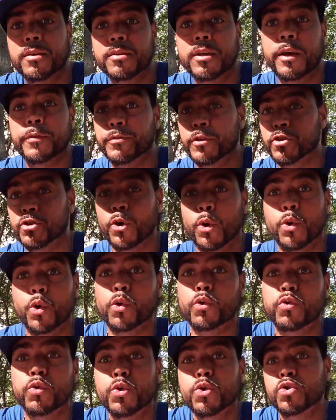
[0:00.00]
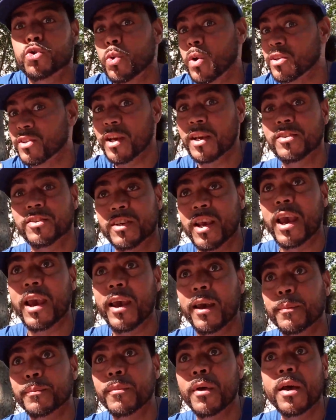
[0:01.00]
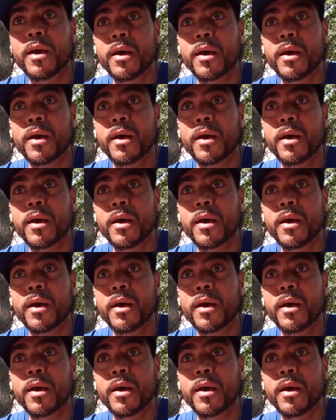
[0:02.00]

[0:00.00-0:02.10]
If the Soto cruise was a scam